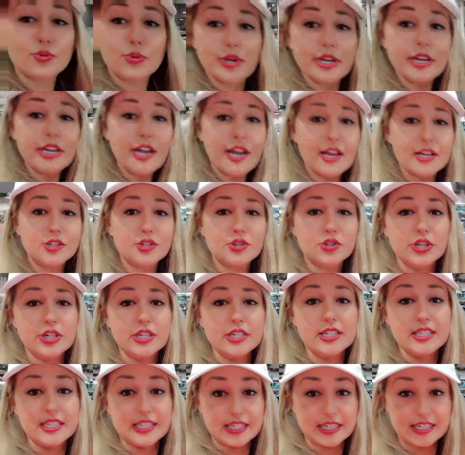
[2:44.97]

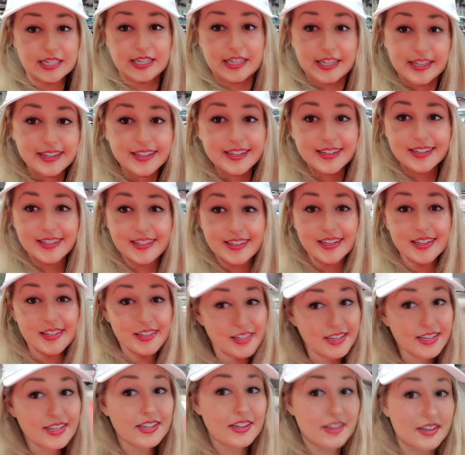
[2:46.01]
300D,
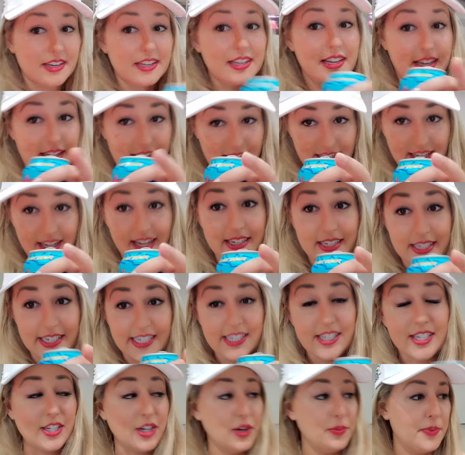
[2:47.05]
a
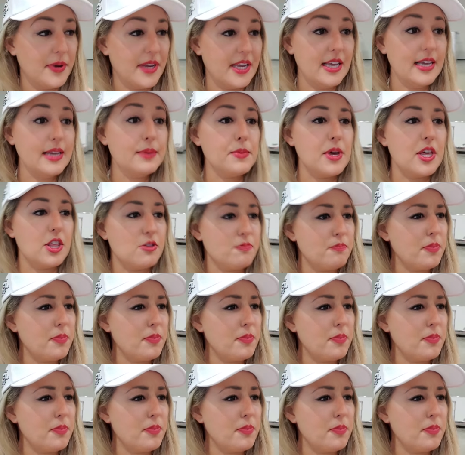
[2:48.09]
diesel behemoth,